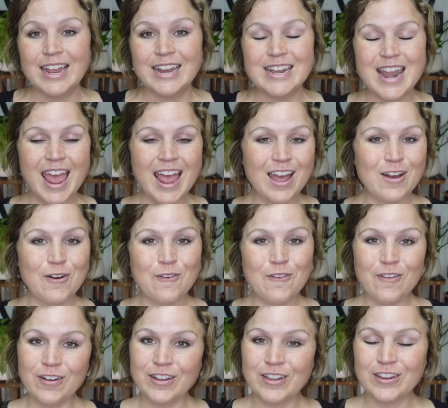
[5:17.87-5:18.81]

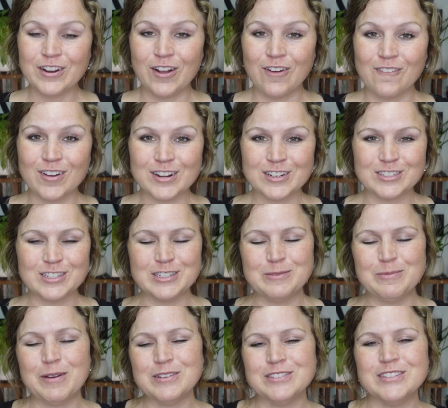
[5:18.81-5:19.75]
Now, you know, what is she
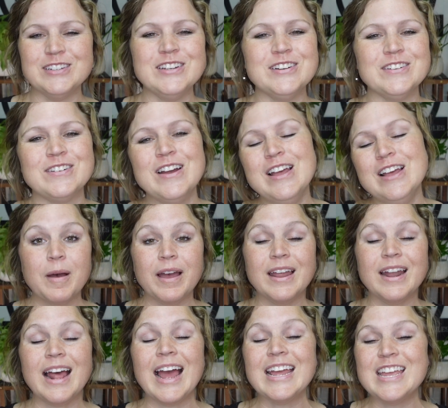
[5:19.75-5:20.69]
supposed to do?
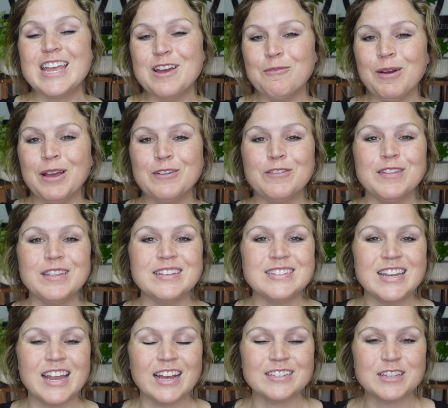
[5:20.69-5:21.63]
But I can't wait for
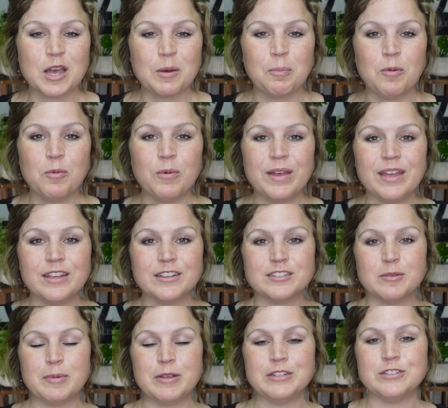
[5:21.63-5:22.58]
these next couple weeks
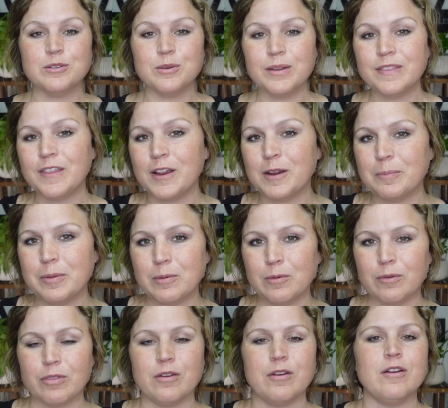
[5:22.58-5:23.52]
to be doing therapy
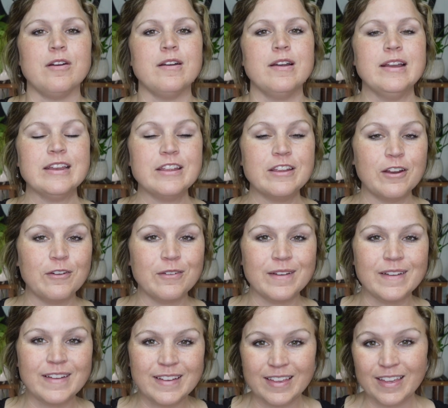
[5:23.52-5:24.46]
with her and, you know,
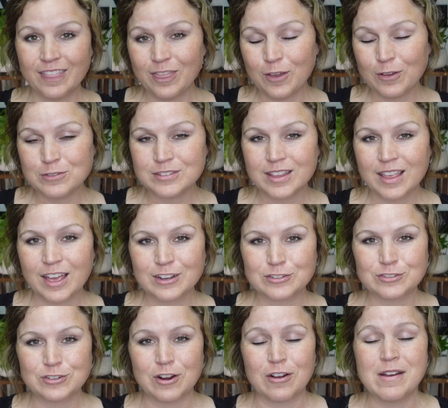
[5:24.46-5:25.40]
get those legs
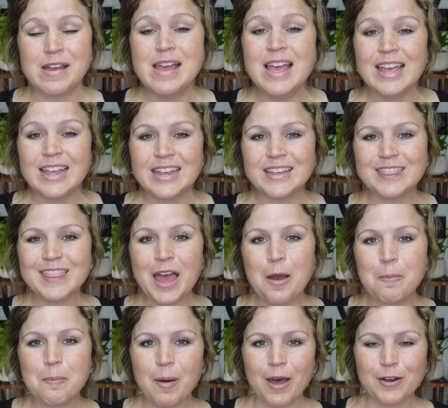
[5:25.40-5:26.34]
strong, get
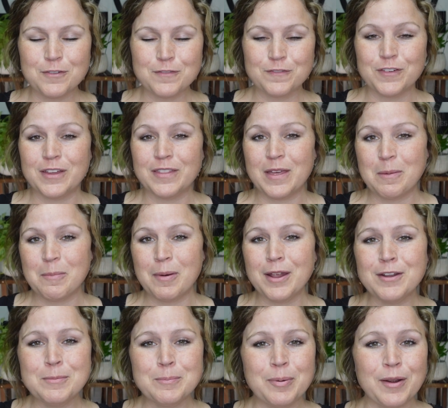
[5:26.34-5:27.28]
that bottom foot. That
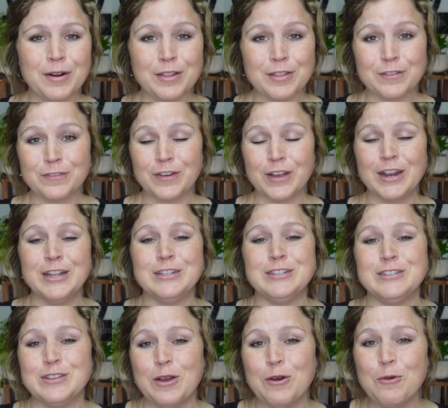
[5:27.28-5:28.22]
bottom part of the foot
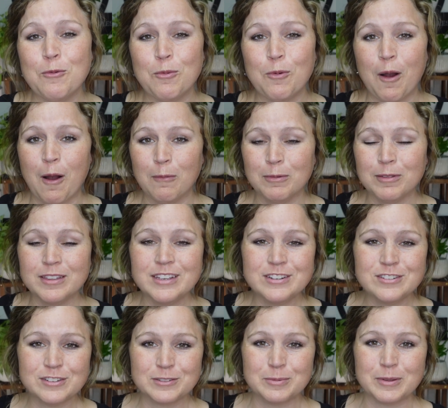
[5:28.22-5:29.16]
is so
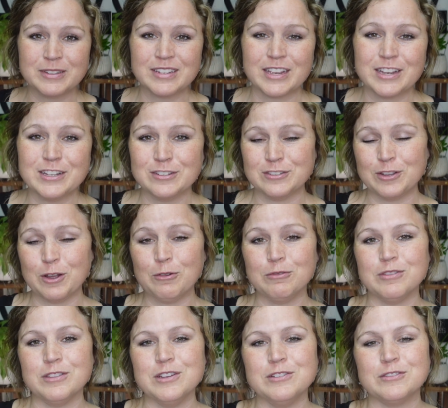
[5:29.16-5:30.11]
wobbly, it's like it's
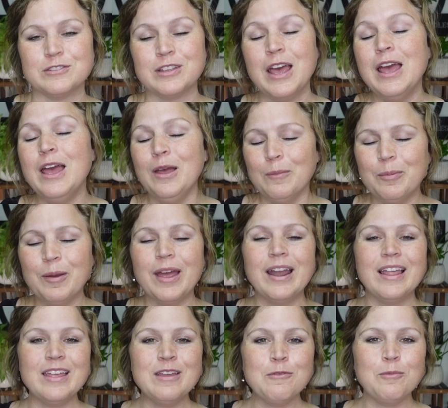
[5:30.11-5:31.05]
so loose,
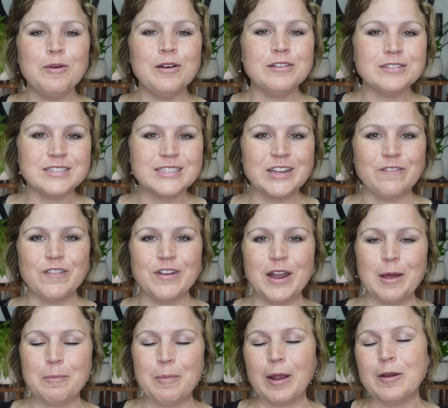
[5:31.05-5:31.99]
but it will stiffen
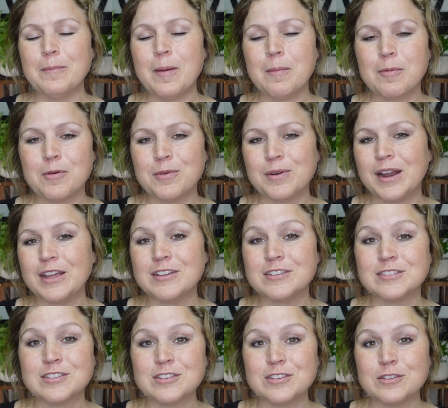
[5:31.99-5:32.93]
up. I remember when I
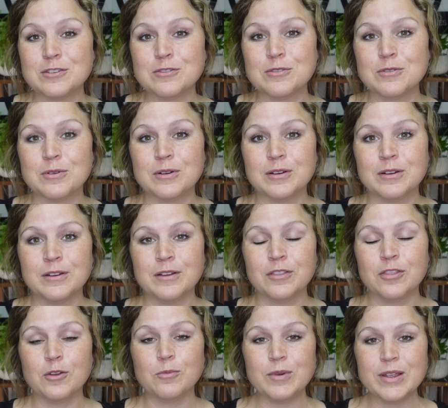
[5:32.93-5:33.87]
used to do
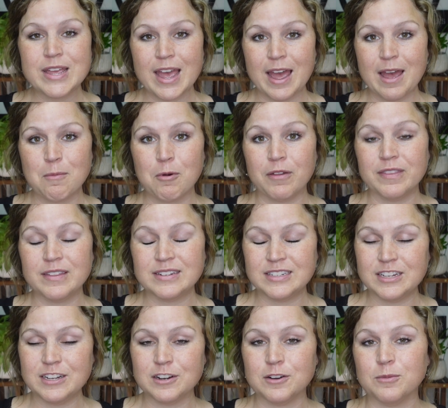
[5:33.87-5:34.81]
the rehab on the
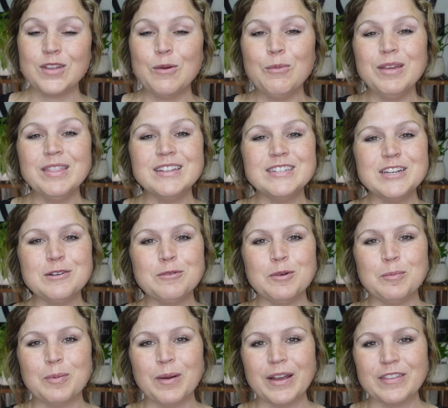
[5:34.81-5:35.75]
deer. When the deer
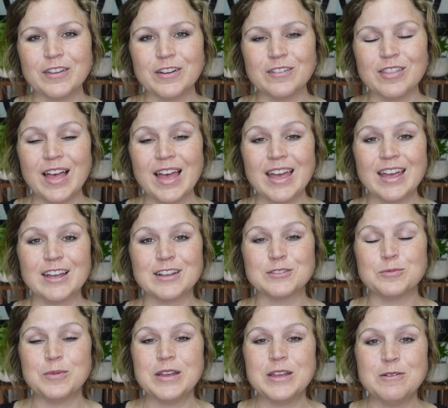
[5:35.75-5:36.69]
would break their
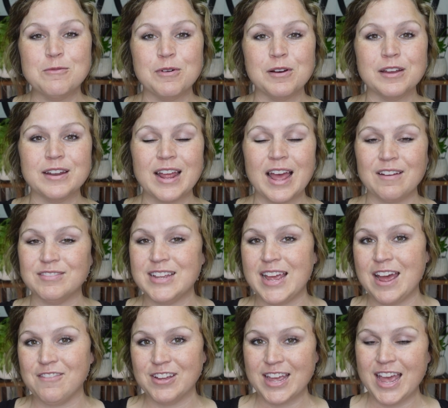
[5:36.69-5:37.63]
legs, we would have to
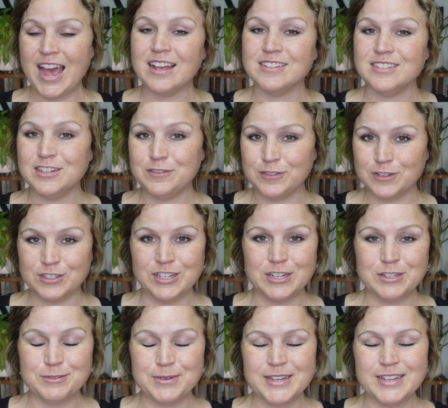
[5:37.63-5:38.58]
have it casted for
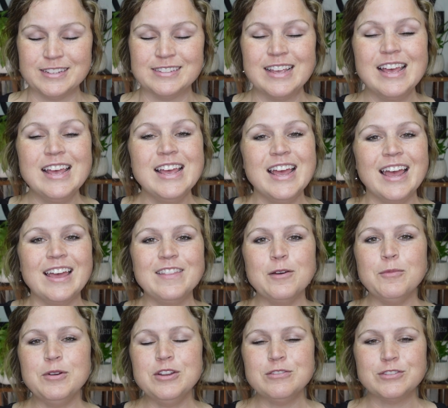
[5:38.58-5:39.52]
6 weeks. And
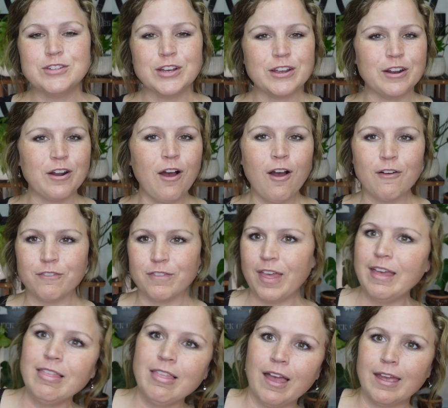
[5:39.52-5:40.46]
then when you took it off,
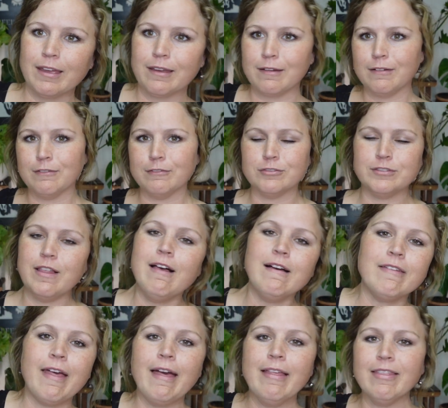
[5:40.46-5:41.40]
they like
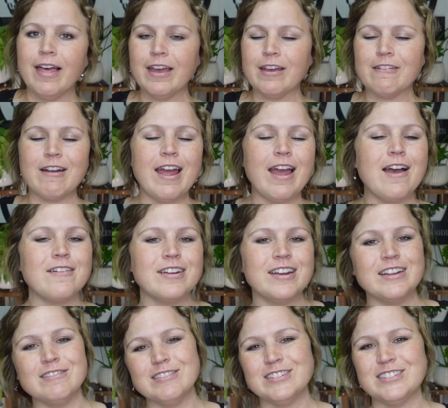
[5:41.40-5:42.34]
slung that leg around, and
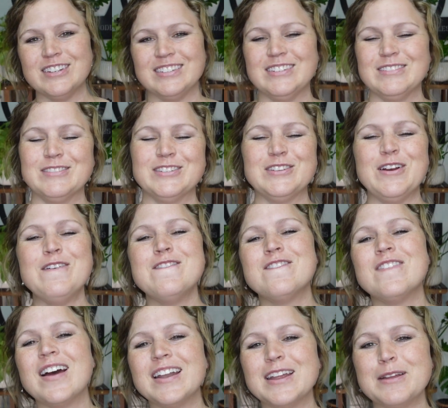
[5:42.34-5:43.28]
it was so
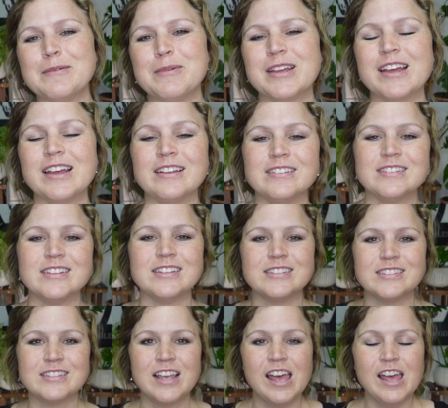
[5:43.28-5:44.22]
funny because
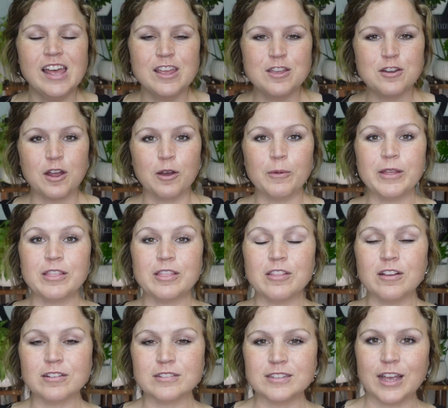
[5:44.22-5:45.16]
it's, you know, it
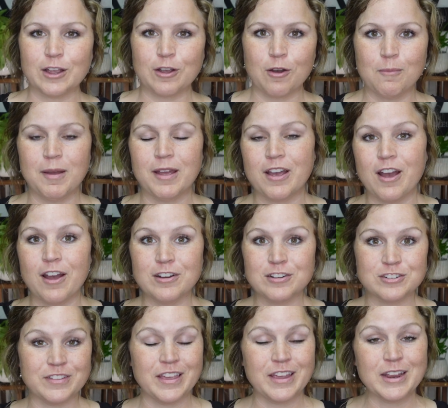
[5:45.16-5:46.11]
looked like, oh my
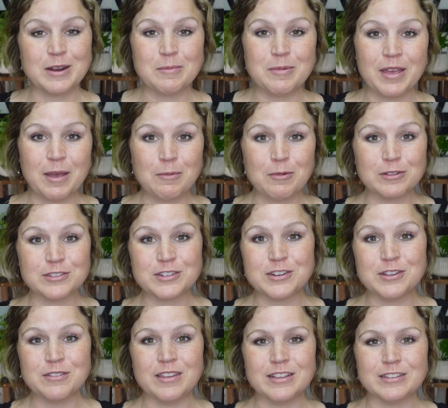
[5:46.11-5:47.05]
gosh, are they going to be able to
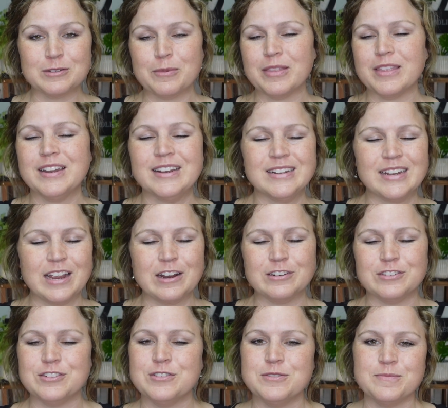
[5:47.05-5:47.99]
do this? And within a day or
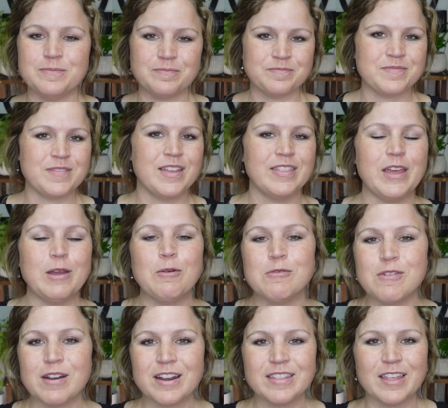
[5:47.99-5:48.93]
two, they were
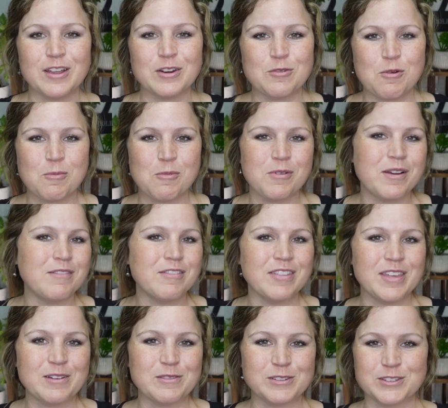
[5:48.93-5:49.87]
running like normal.
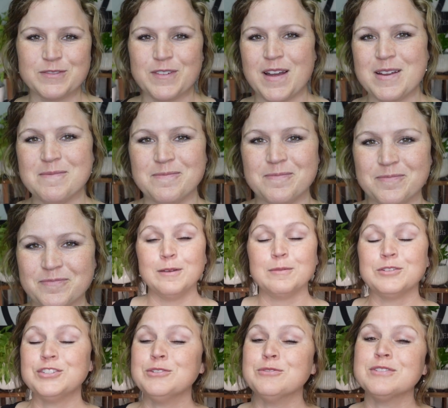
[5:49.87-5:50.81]
Everything was fine.
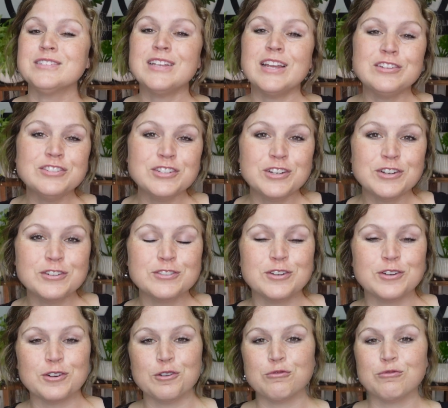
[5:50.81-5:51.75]
But she was such a good
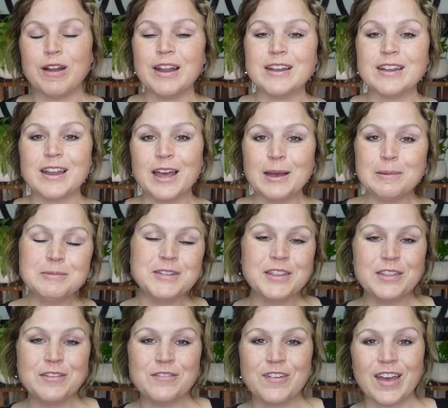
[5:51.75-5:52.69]
girl riding up to
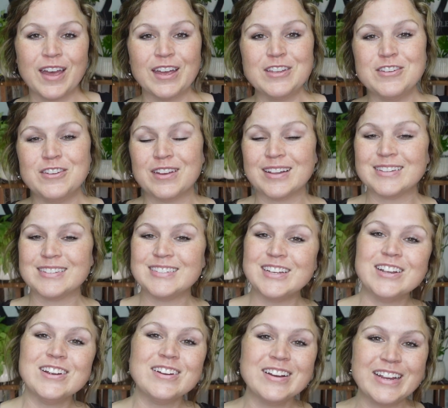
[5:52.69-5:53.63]
the vet. You can
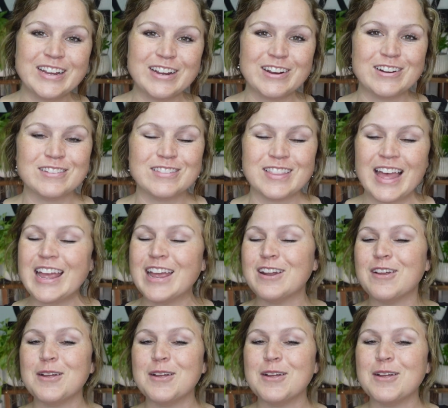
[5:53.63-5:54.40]
see her here laying